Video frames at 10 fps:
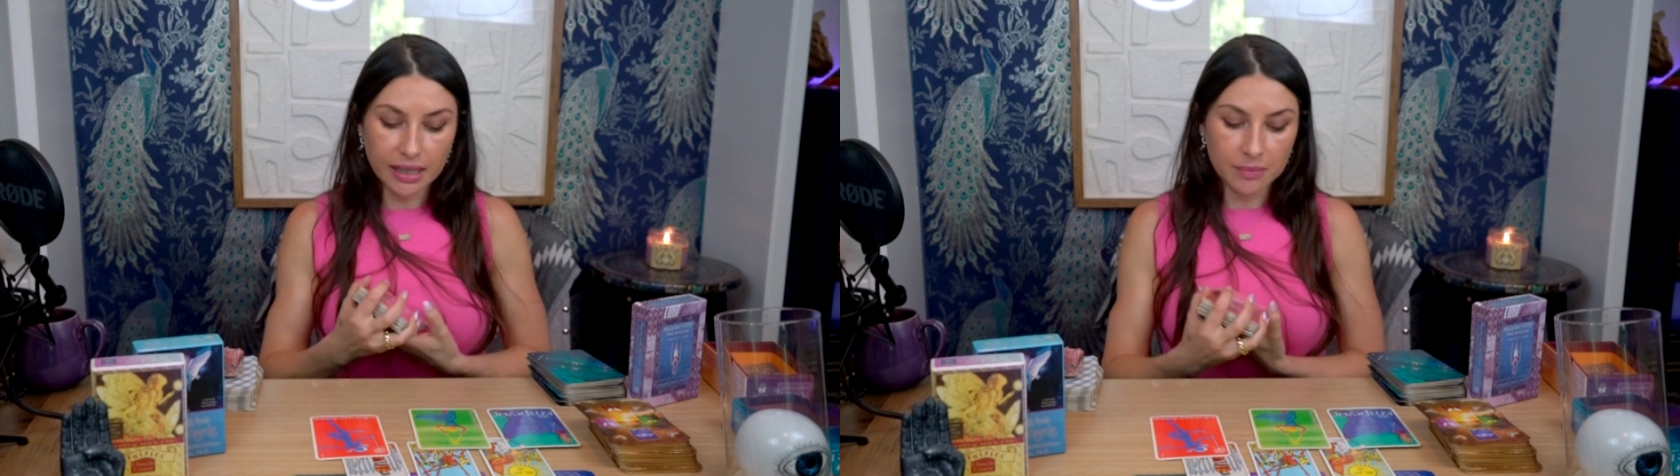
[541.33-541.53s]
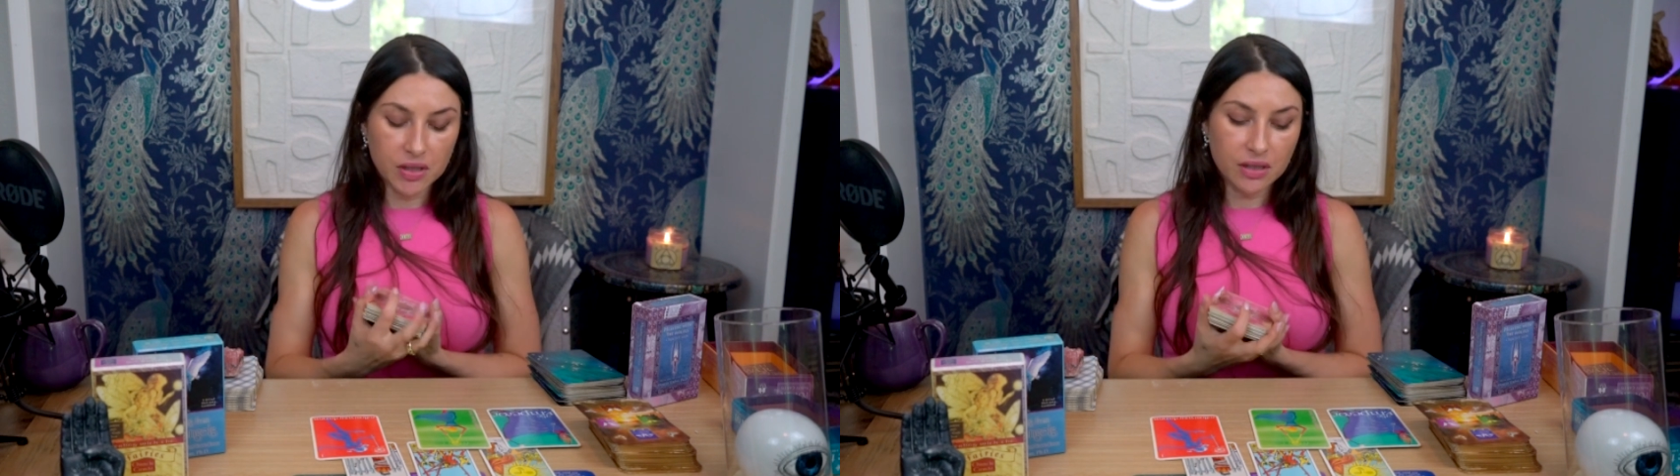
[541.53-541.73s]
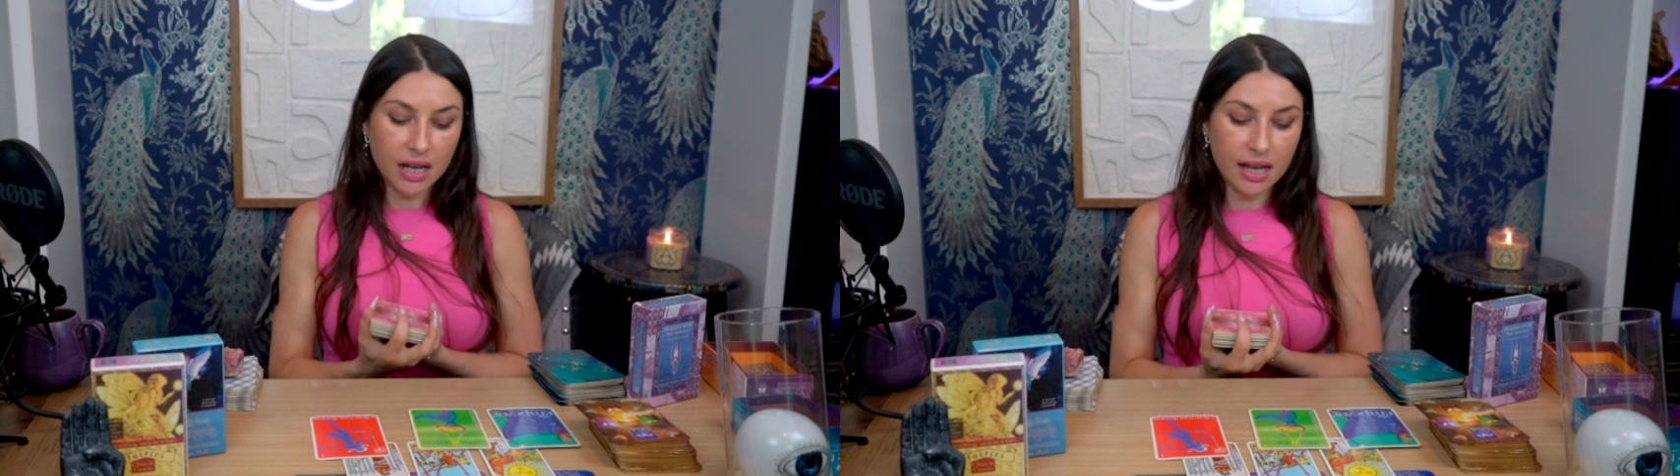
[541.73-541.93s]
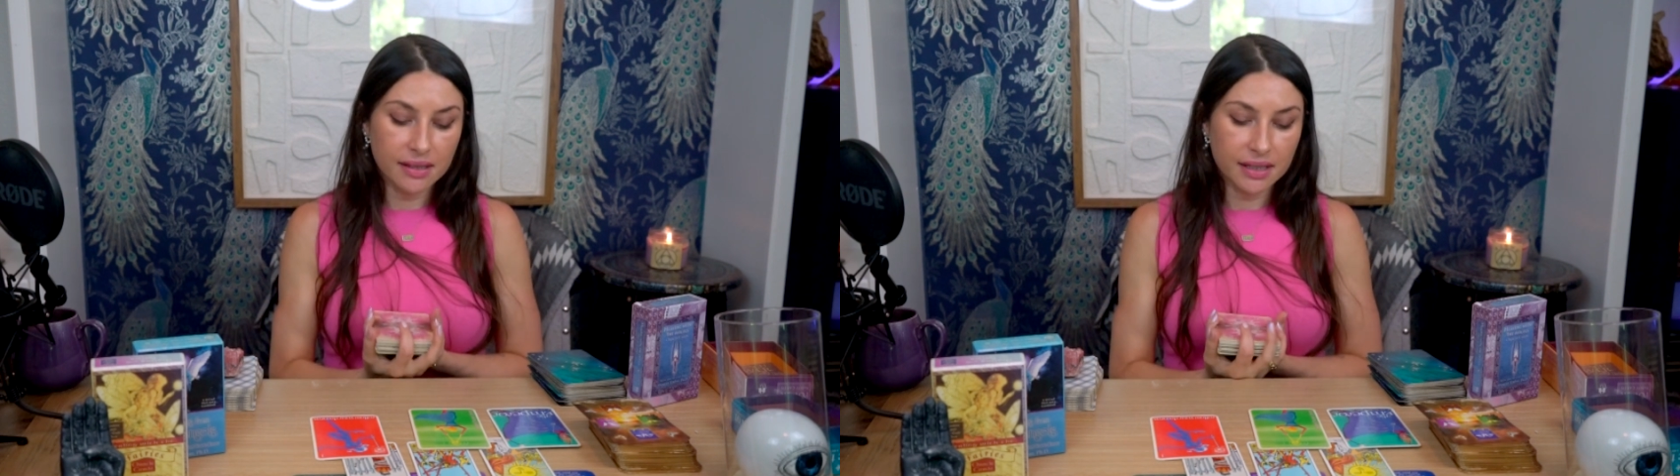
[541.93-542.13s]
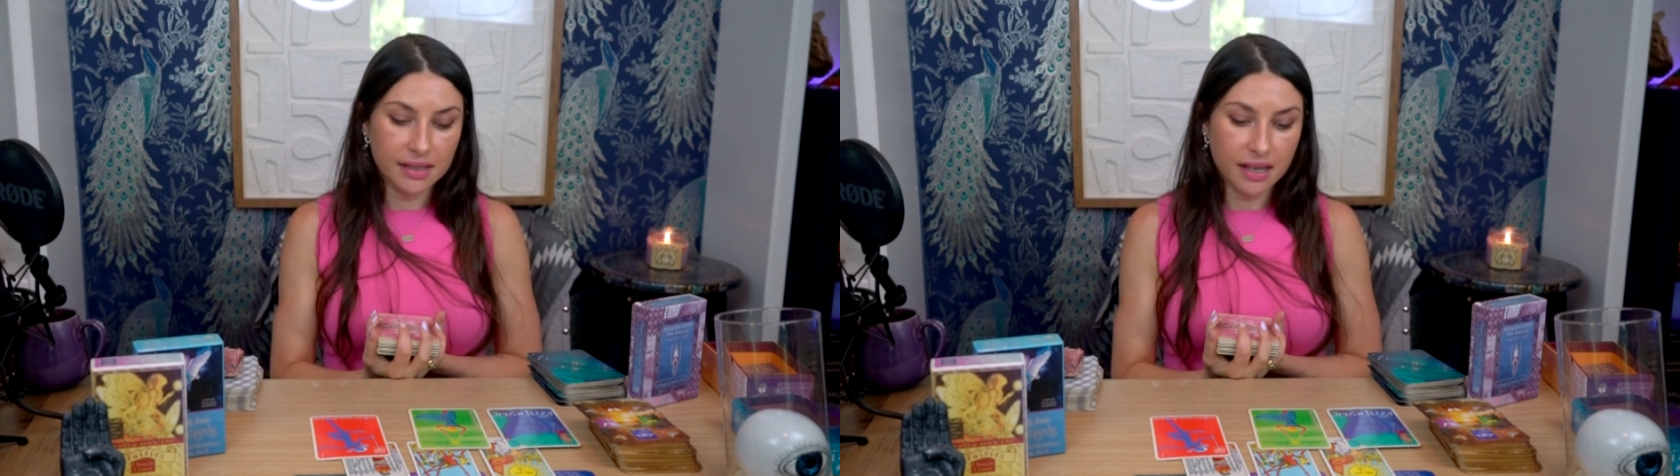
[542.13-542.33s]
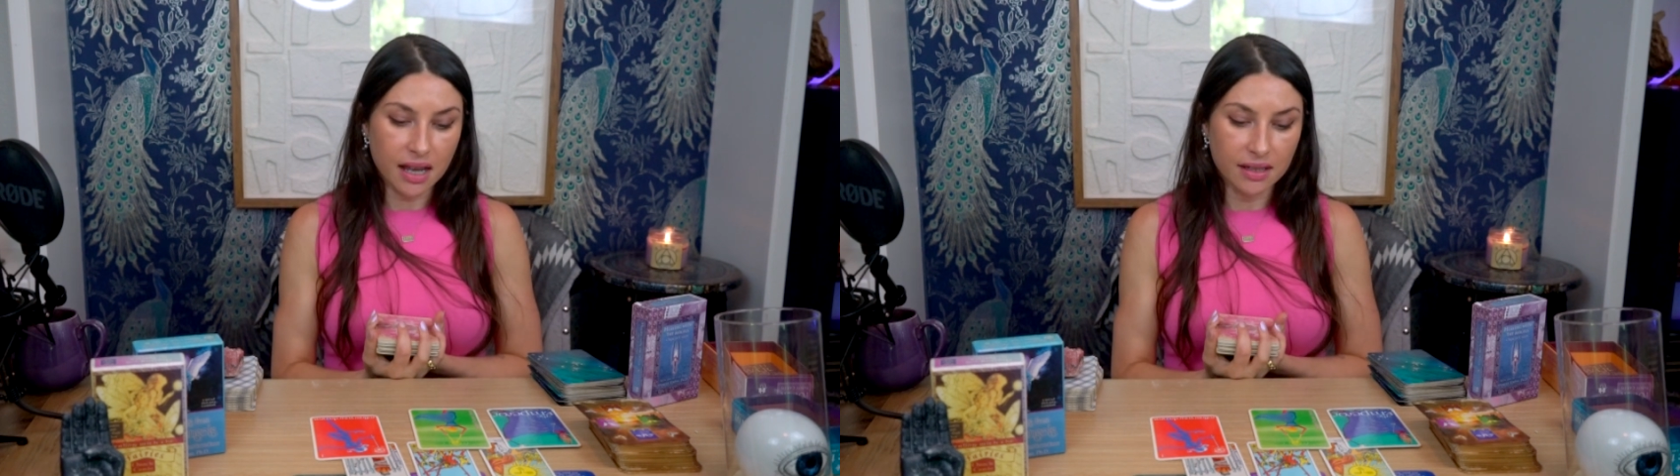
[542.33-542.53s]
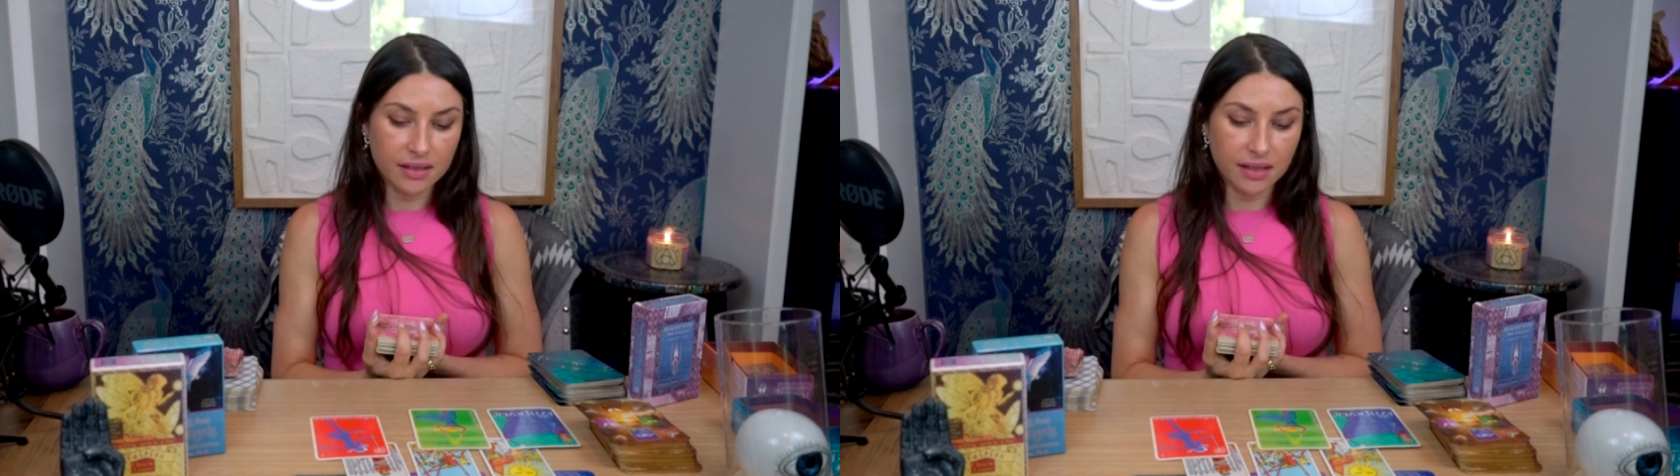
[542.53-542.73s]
I'm just going to ask these cards